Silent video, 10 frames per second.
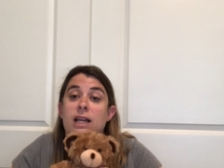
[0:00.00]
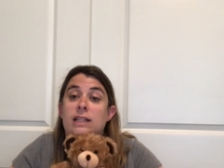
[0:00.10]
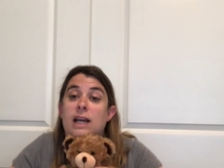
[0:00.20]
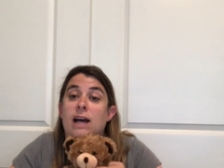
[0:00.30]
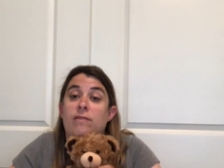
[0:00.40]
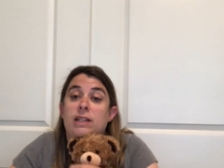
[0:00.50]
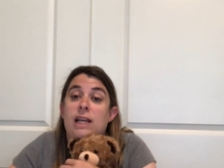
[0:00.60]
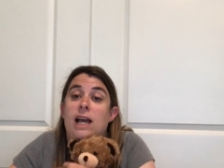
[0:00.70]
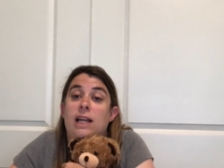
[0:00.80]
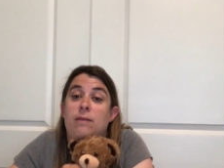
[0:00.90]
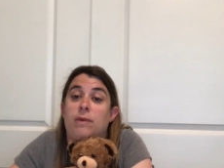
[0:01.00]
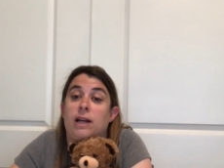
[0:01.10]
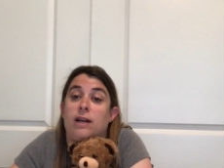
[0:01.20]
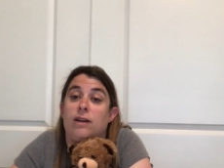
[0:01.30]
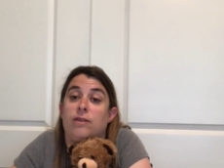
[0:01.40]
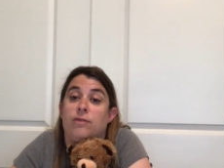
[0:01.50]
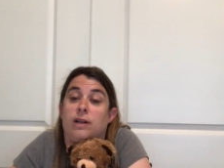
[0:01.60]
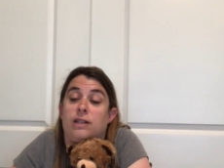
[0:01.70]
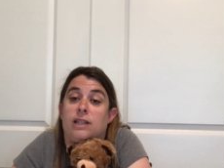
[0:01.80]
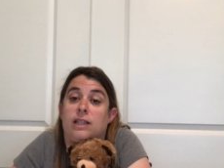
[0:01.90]
to have a teddy bear or
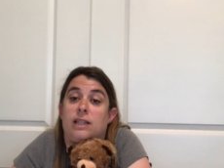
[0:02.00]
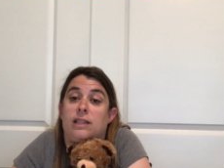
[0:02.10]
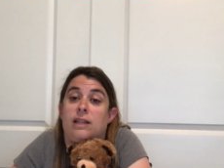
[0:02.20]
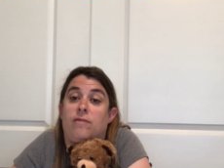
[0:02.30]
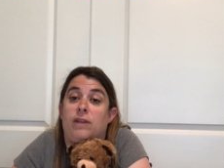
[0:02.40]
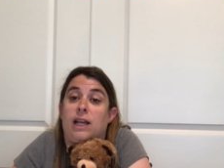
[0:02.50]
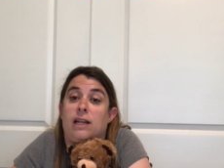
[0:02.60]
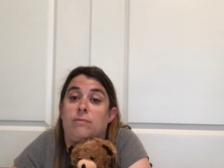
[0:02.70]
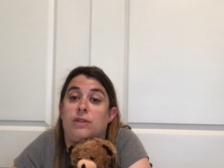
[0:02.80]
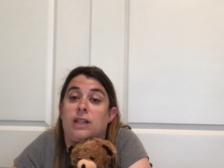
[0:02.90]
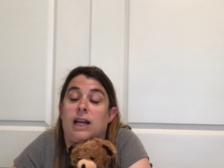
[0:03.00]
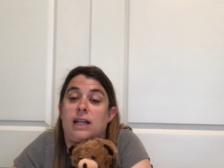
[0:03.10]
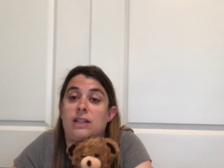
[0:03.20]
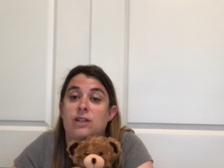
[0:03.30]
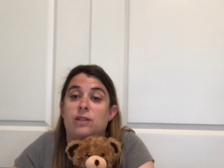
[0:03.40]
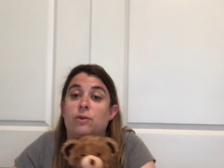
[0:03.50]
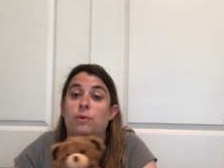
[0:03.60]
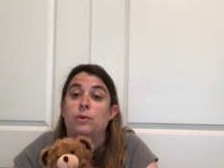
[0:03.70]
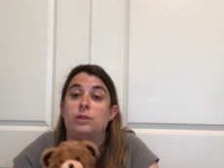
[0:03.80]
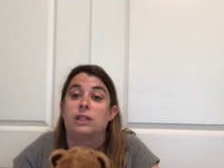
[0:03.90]
just a stuffed animal that I can just
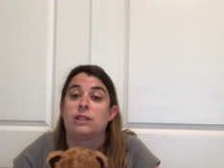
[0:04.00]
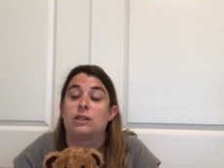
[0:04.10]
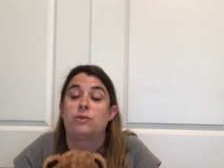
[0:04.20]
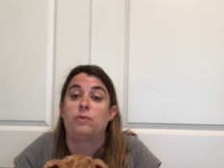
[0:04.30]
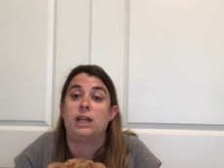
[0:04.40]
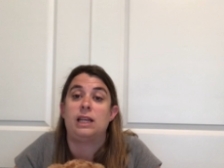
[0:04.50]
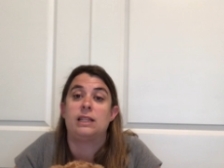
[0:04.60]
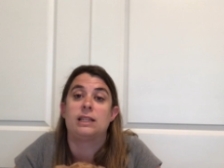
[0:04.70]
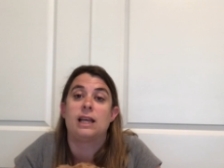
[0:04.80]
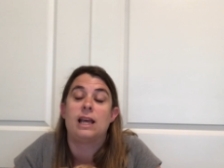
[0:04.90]
hold and squeeze